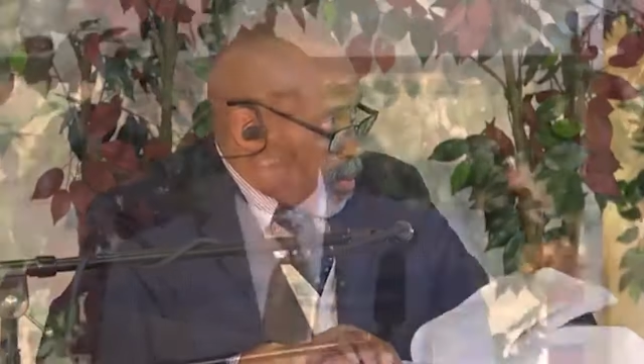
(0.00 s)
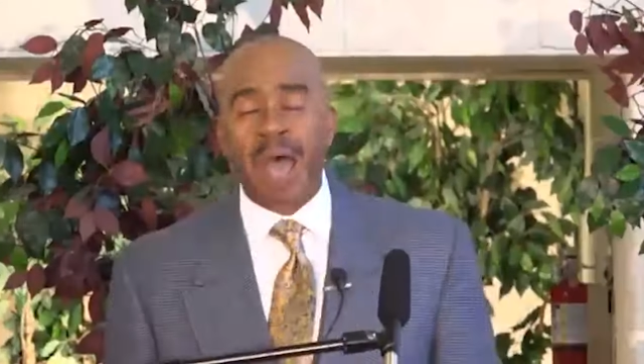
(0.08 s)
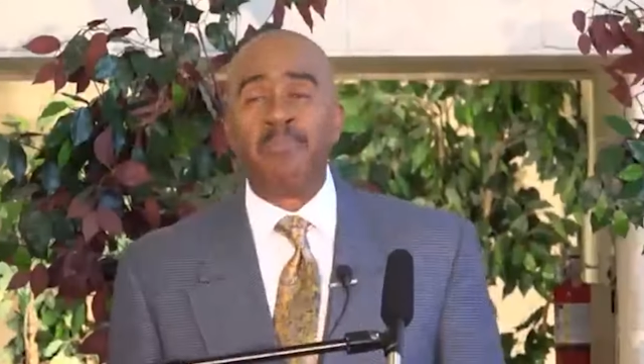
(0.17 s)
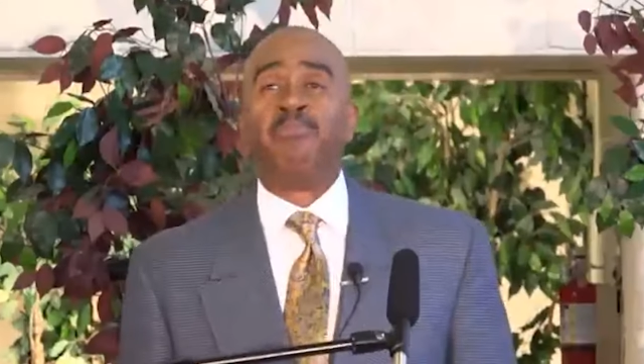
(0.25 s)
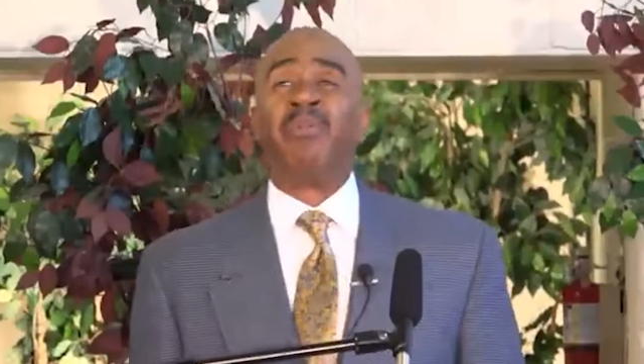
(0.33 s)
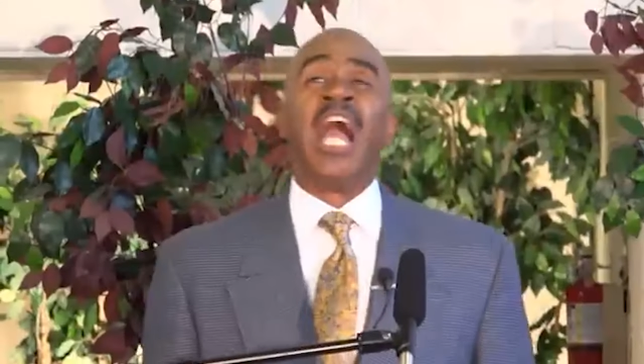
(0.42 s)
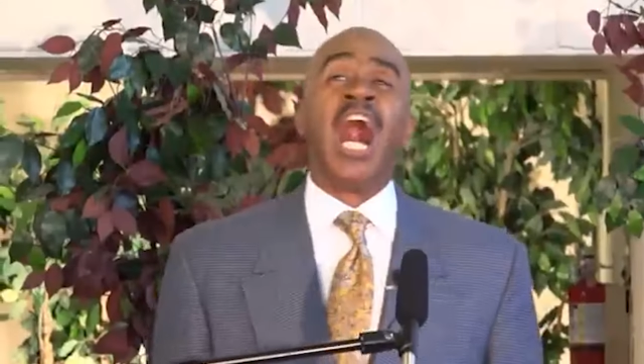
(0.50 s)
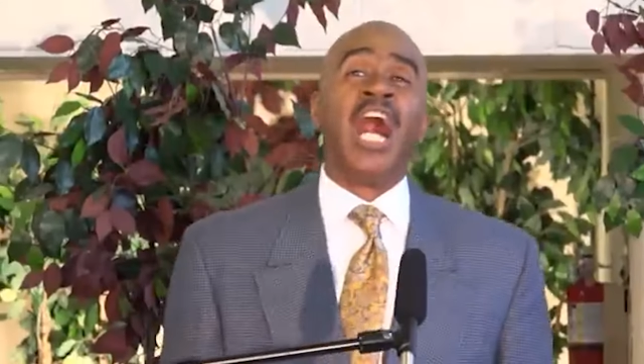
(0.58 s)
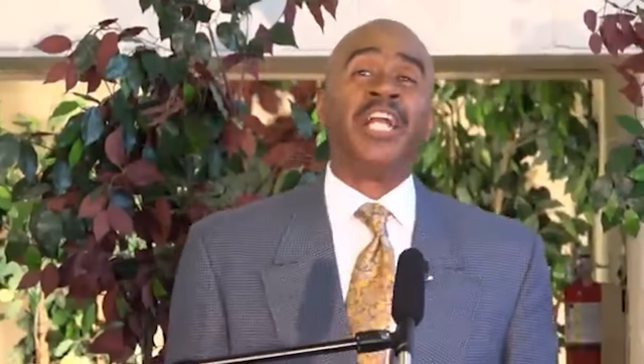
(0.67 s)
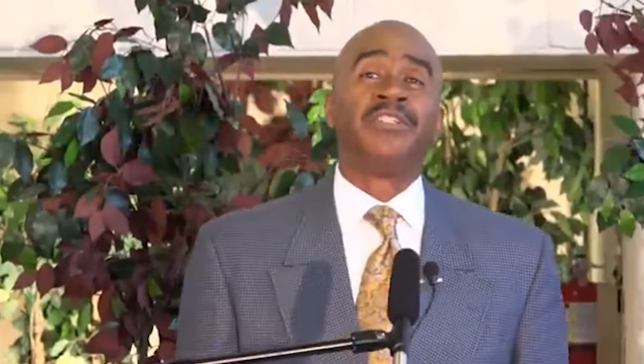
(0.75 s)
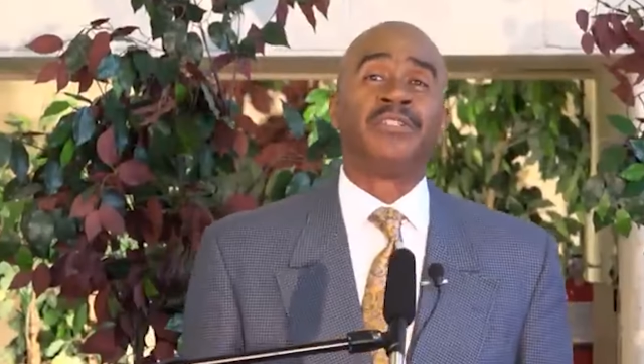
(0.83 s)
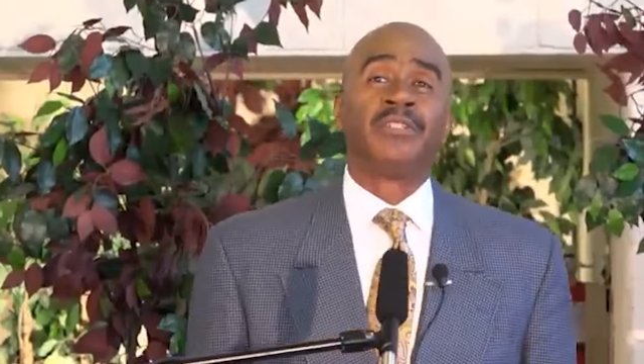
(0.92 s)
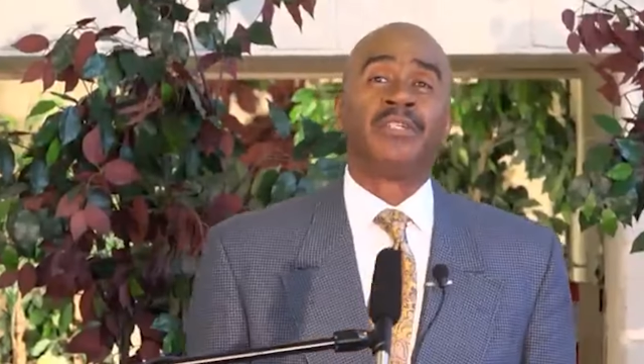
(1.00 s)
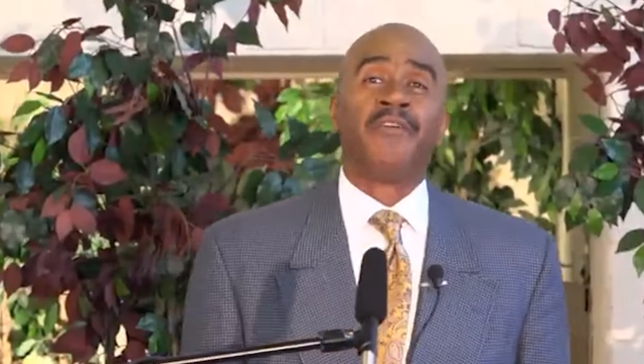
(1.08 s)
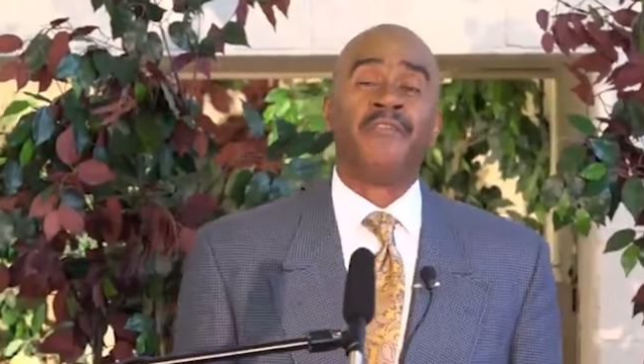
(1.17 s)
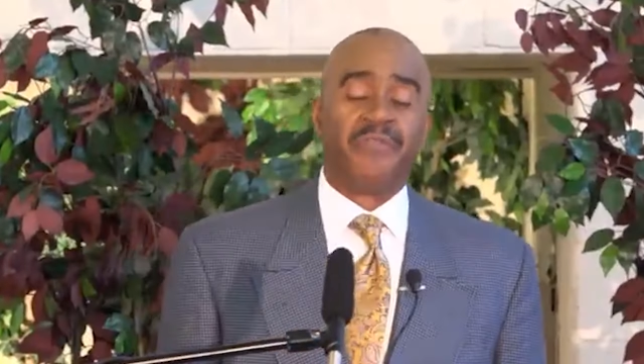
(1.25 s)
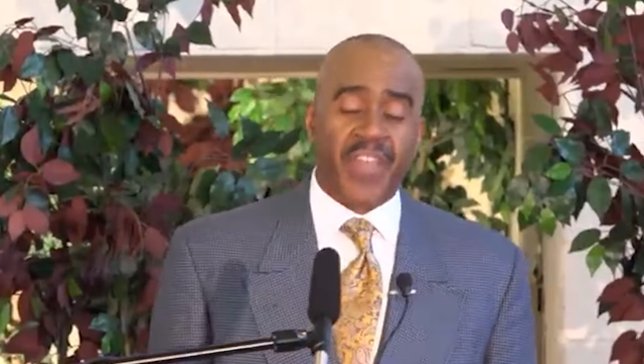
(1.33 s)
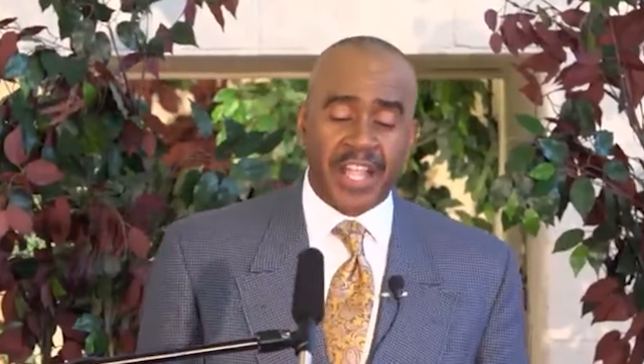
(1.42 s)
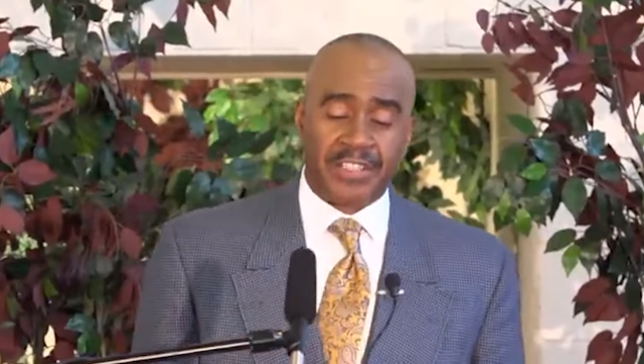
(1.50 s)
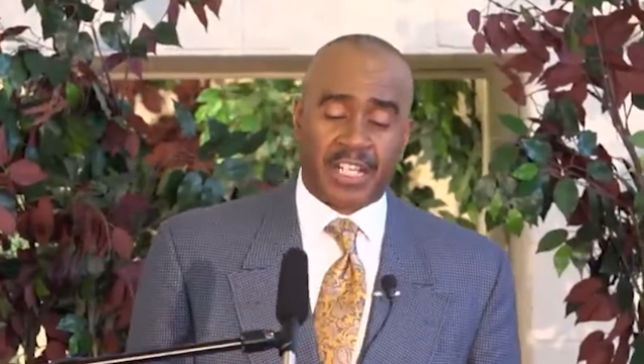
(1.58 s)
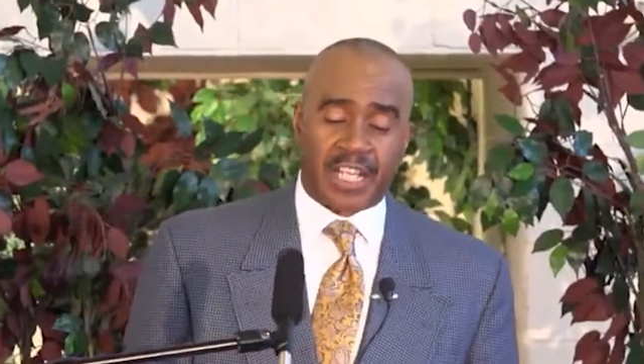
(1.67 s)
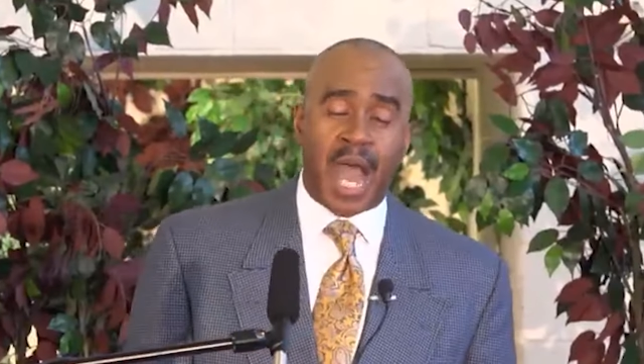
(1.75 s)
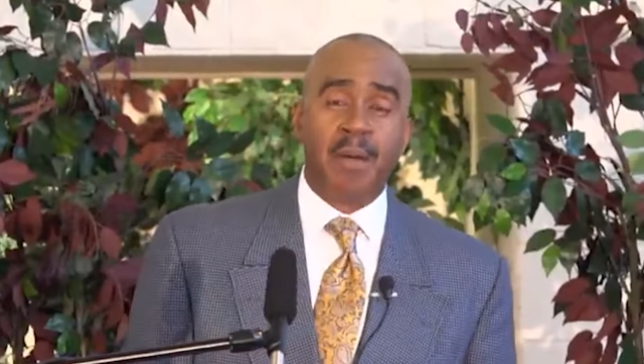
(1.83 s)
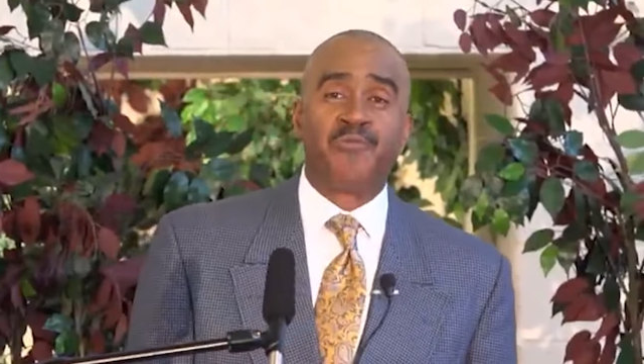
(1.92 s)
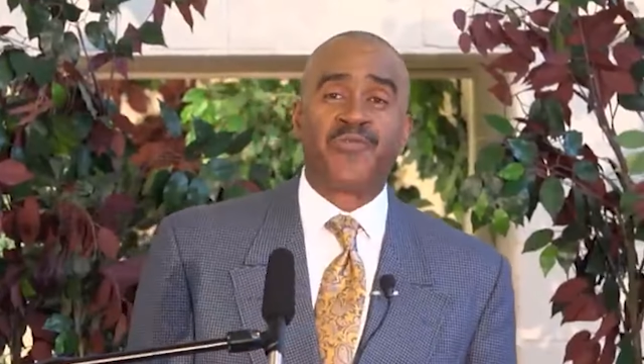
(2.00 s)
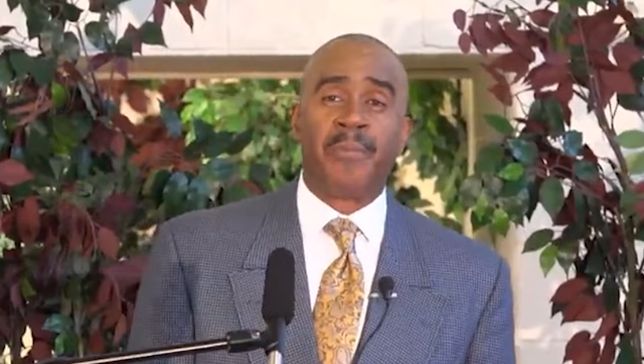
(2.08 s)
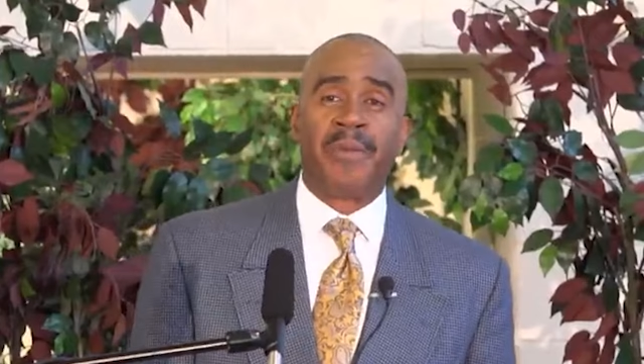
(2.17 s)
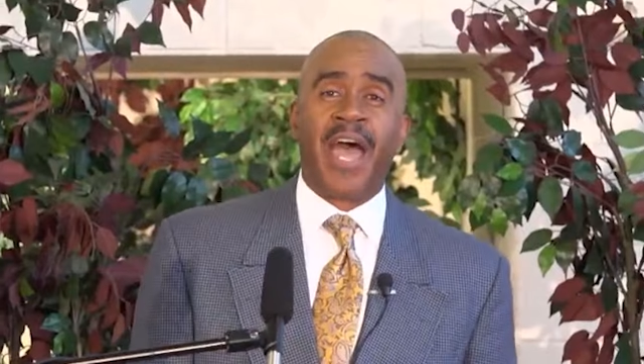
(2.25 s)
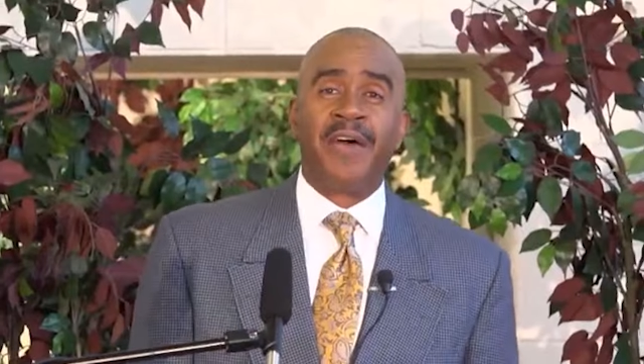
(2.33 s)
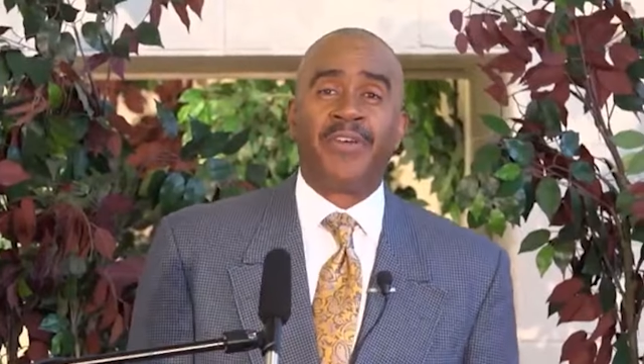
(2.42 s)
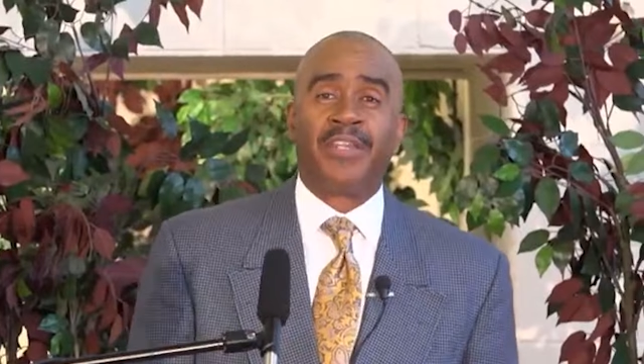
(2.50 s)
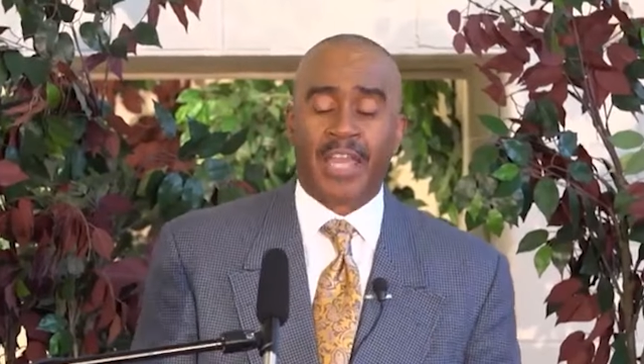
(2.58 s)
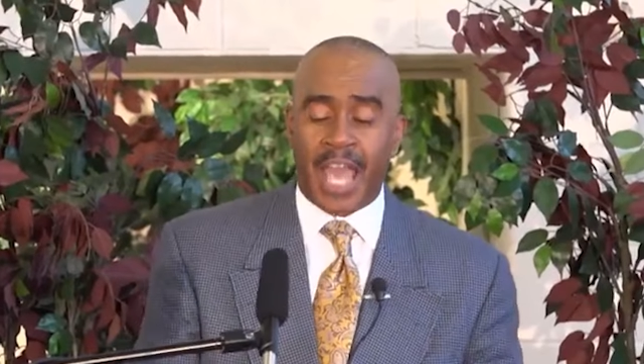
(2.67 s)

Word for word: That blood didn't come from heaven.